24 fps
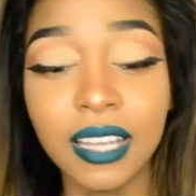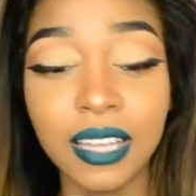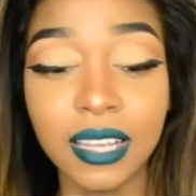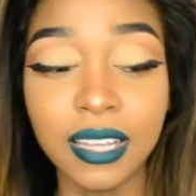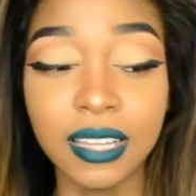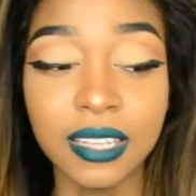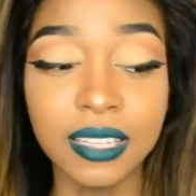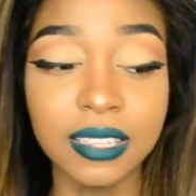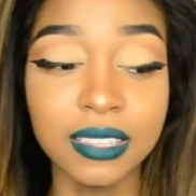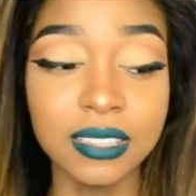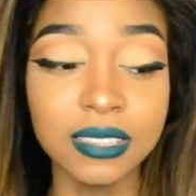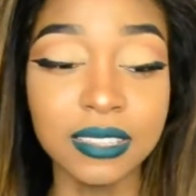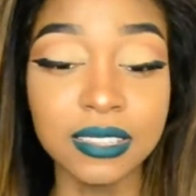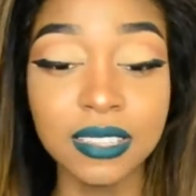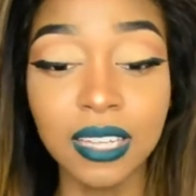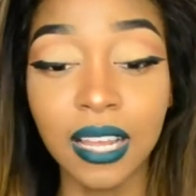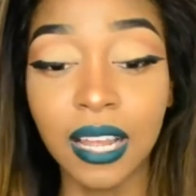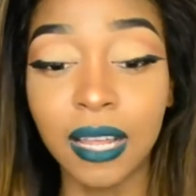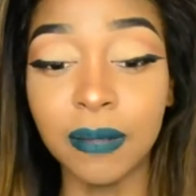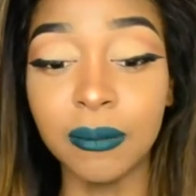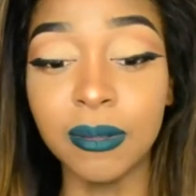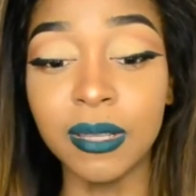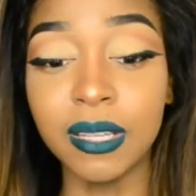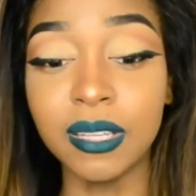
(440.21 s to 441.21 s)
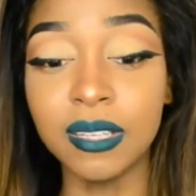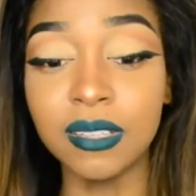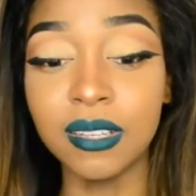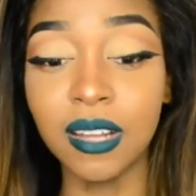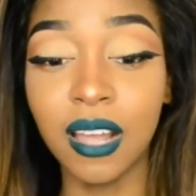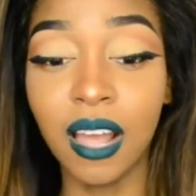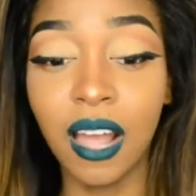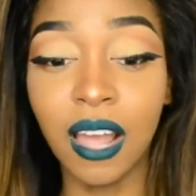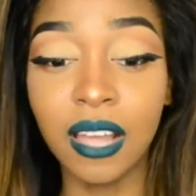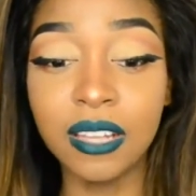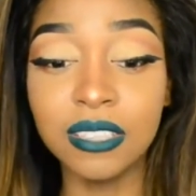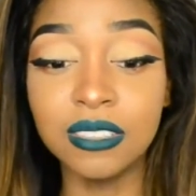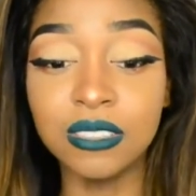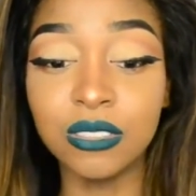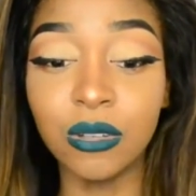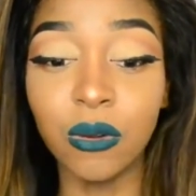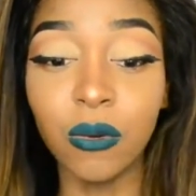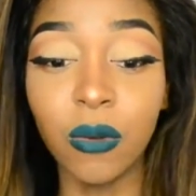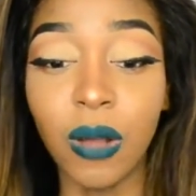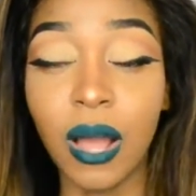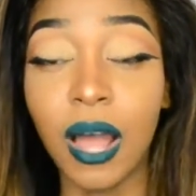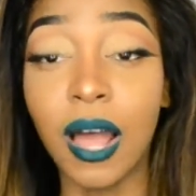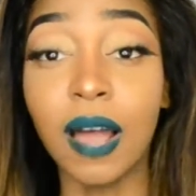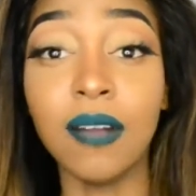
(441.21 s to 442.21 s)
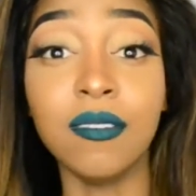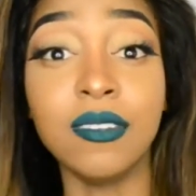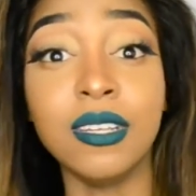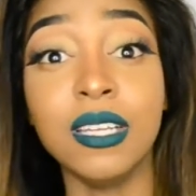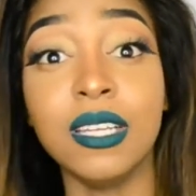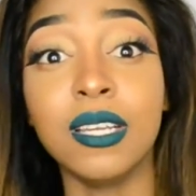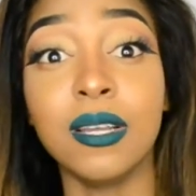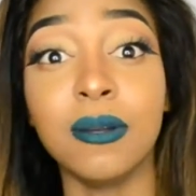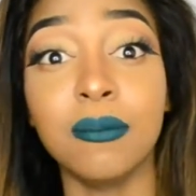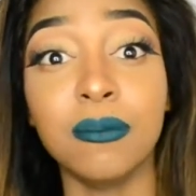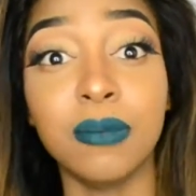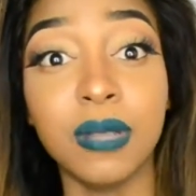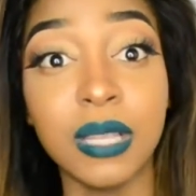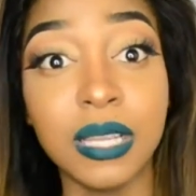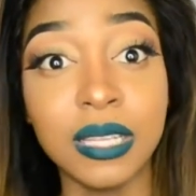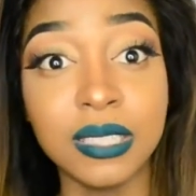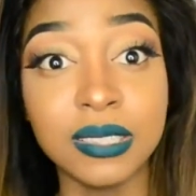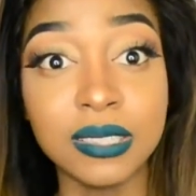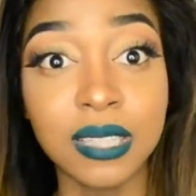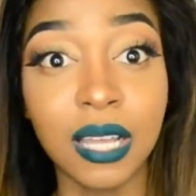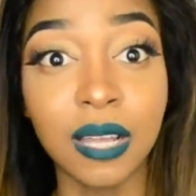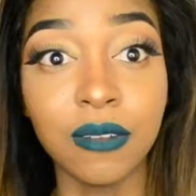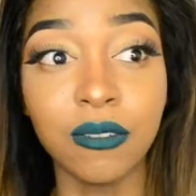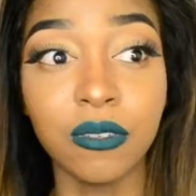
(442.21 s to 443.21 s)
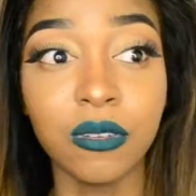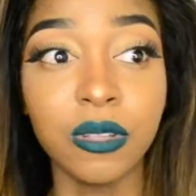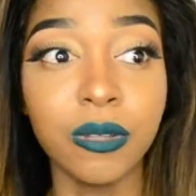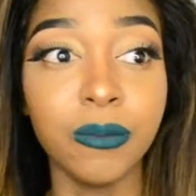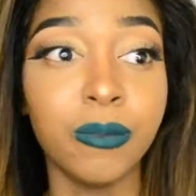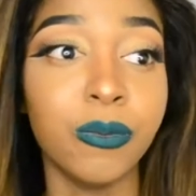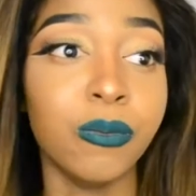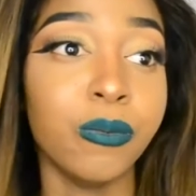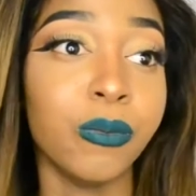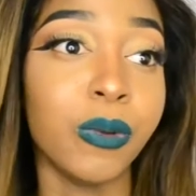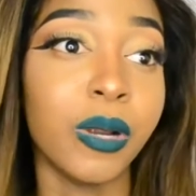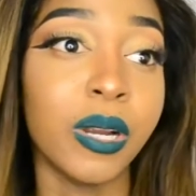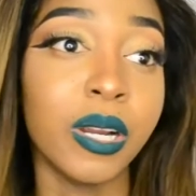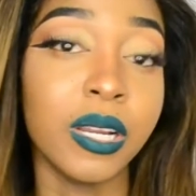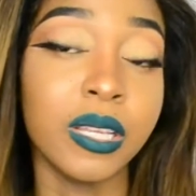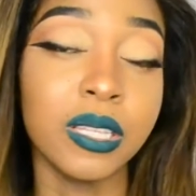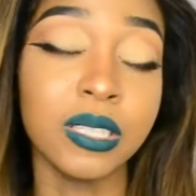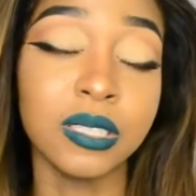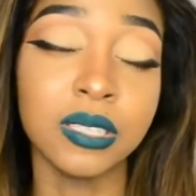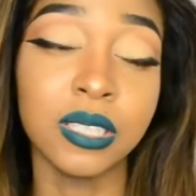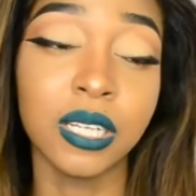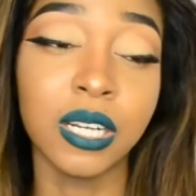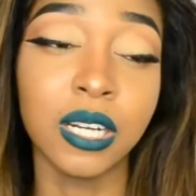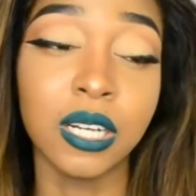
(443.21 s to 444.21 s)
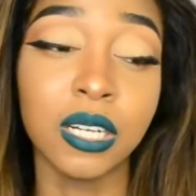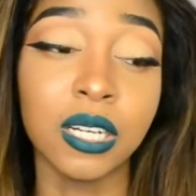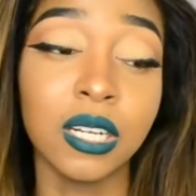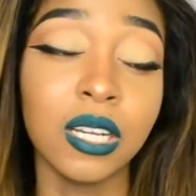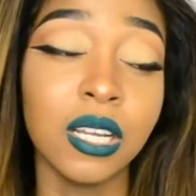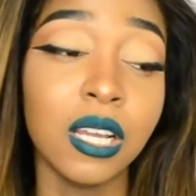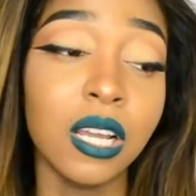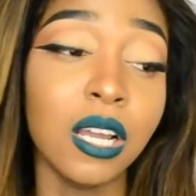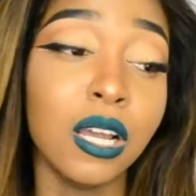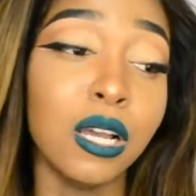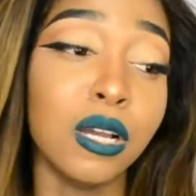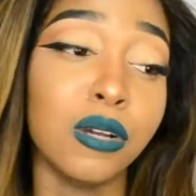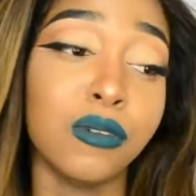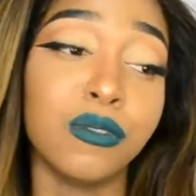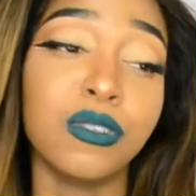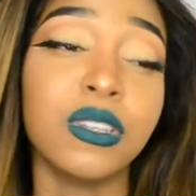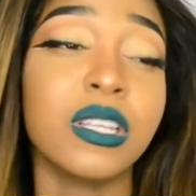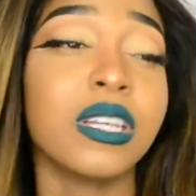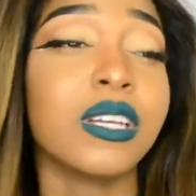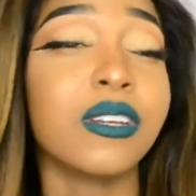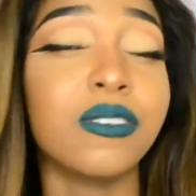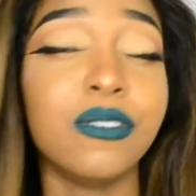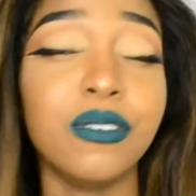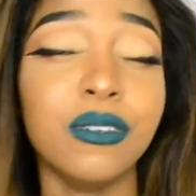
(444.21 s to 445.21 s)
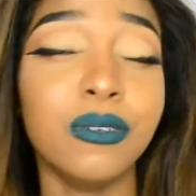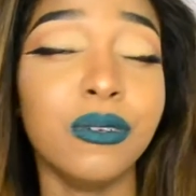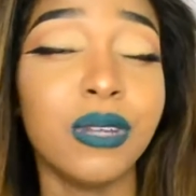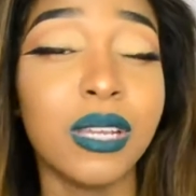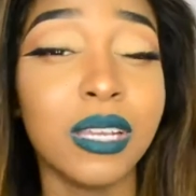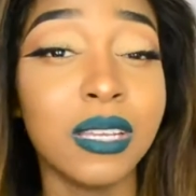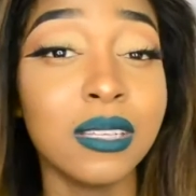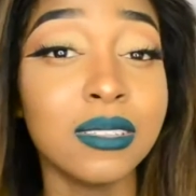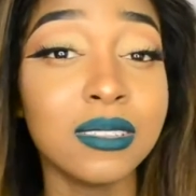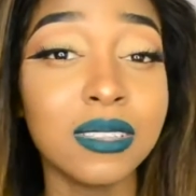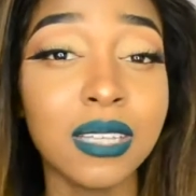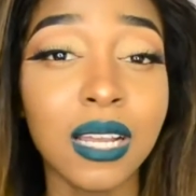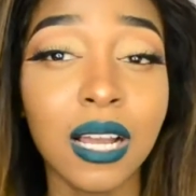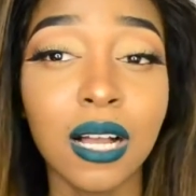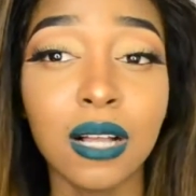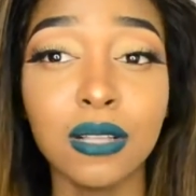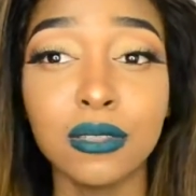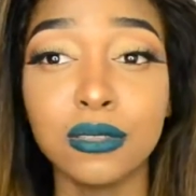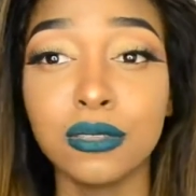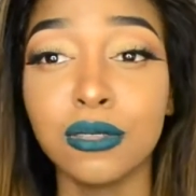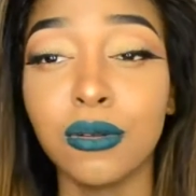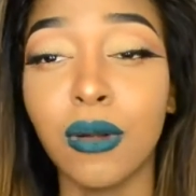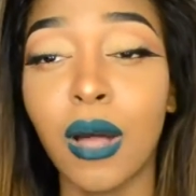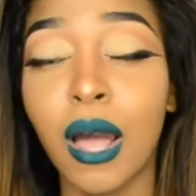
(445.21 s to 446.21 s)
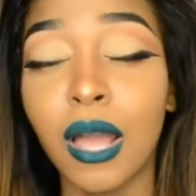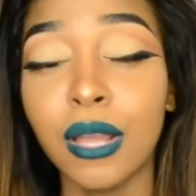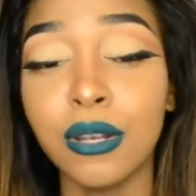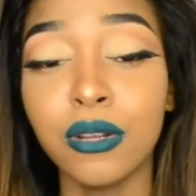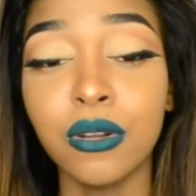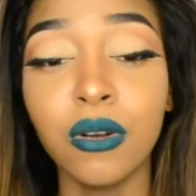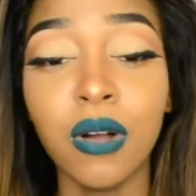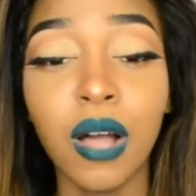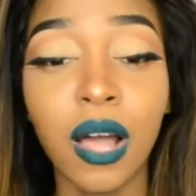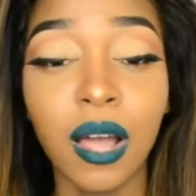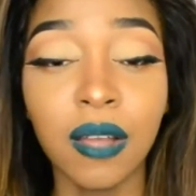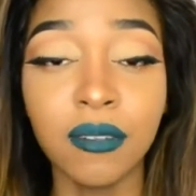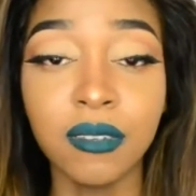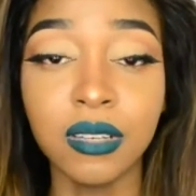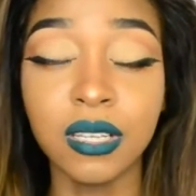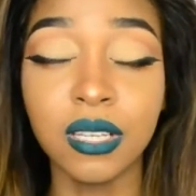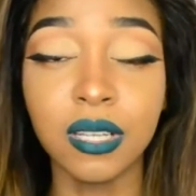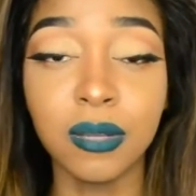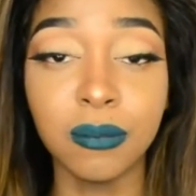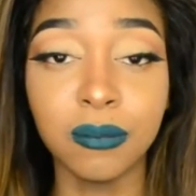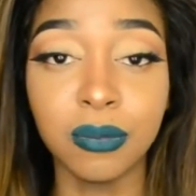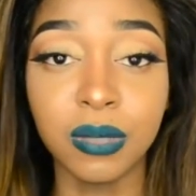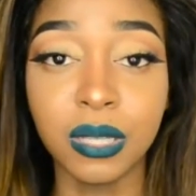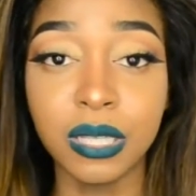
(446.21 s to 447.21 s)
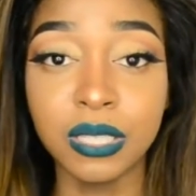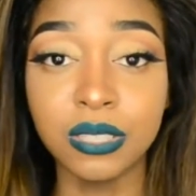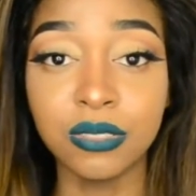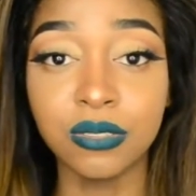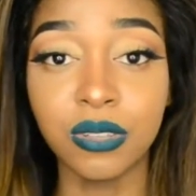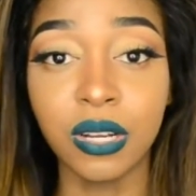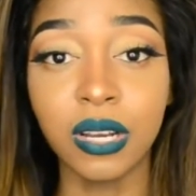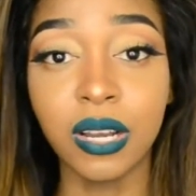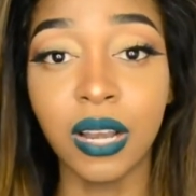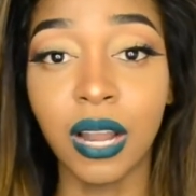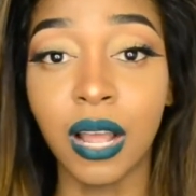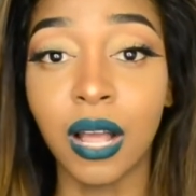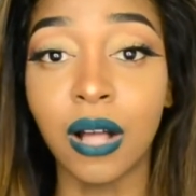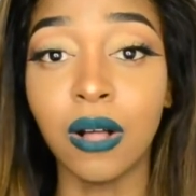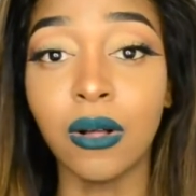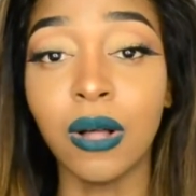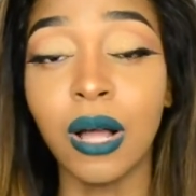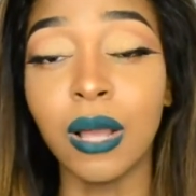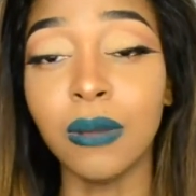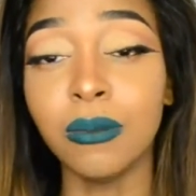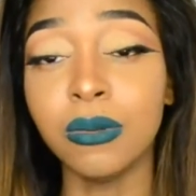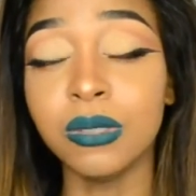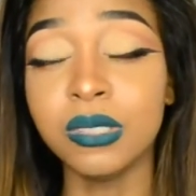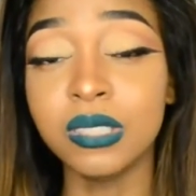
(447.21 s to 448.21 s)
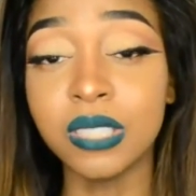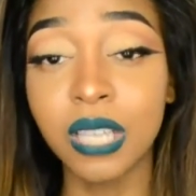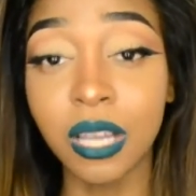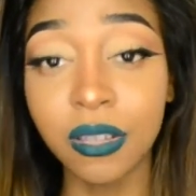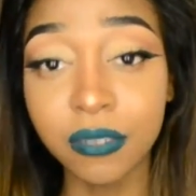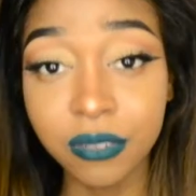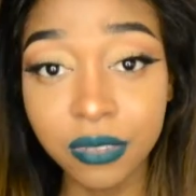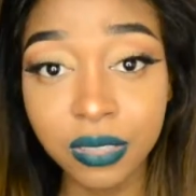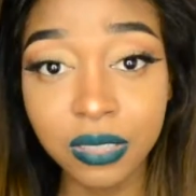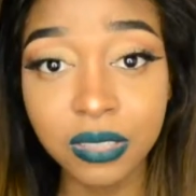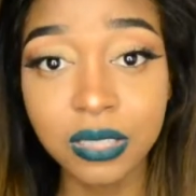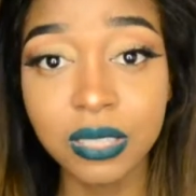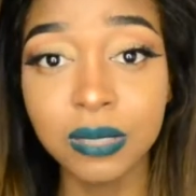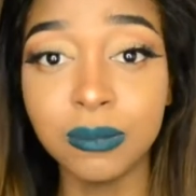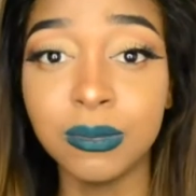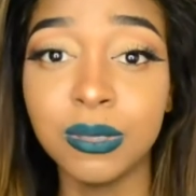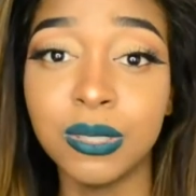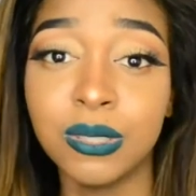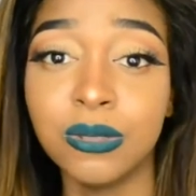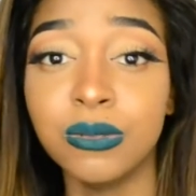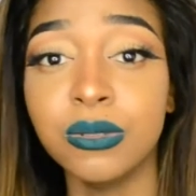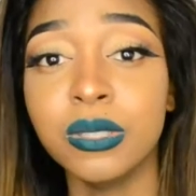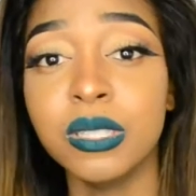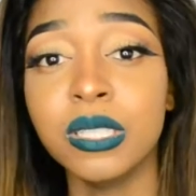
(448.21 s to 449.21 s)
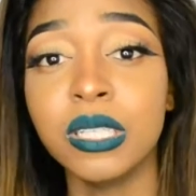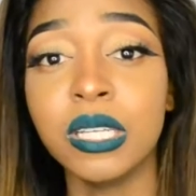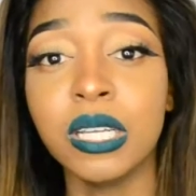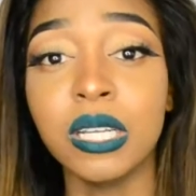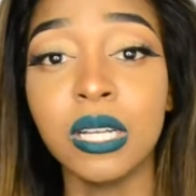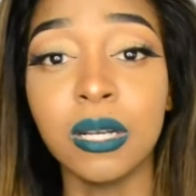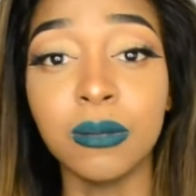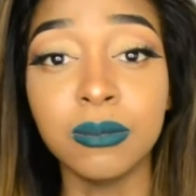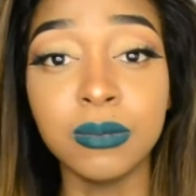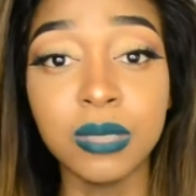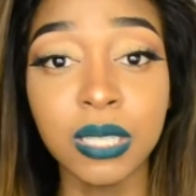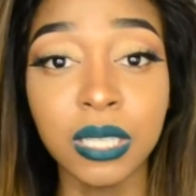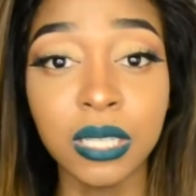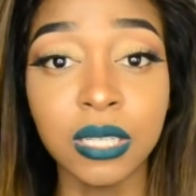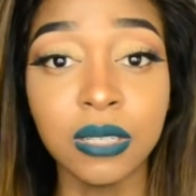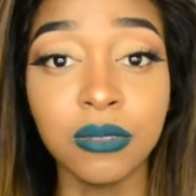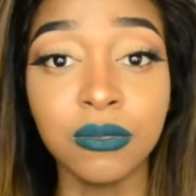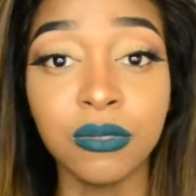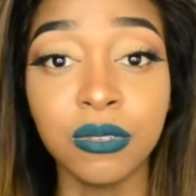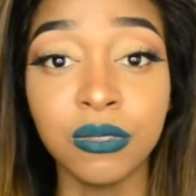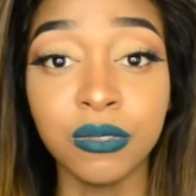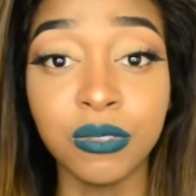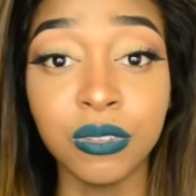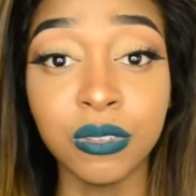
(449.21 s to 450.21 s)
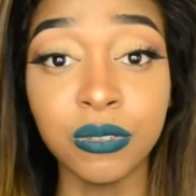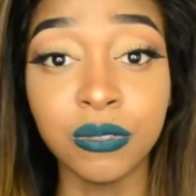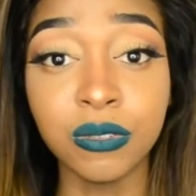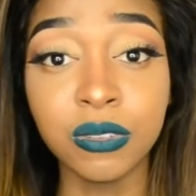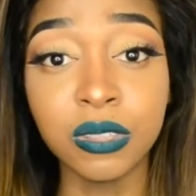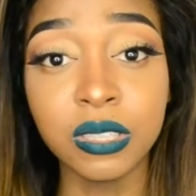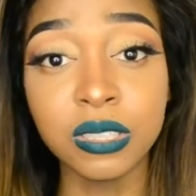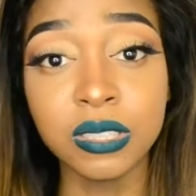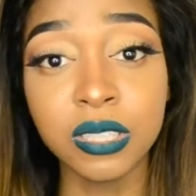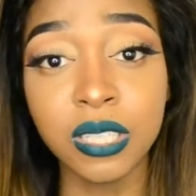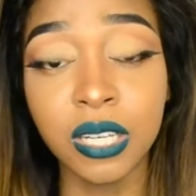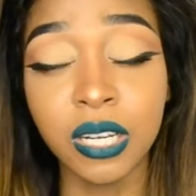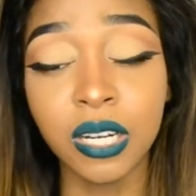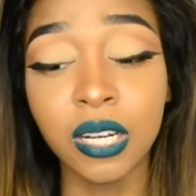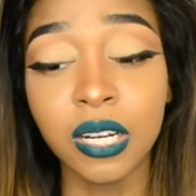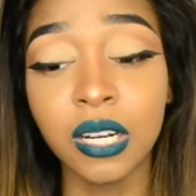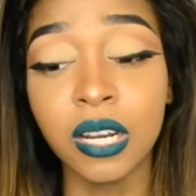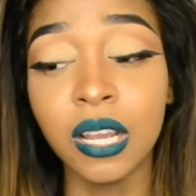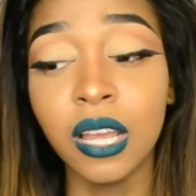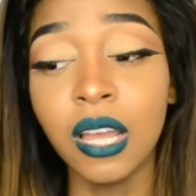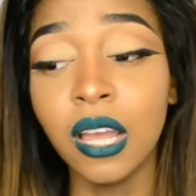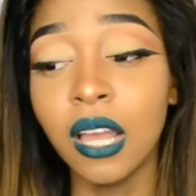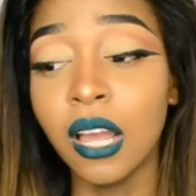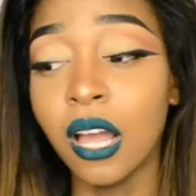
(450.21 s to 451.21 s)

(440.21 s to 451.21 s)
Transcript: And, I mean, I don't have any complaints. I've only been wearing this hair for like a few days now, so I don't have any complaints right now. I will definitely be doing an updated review for this hair.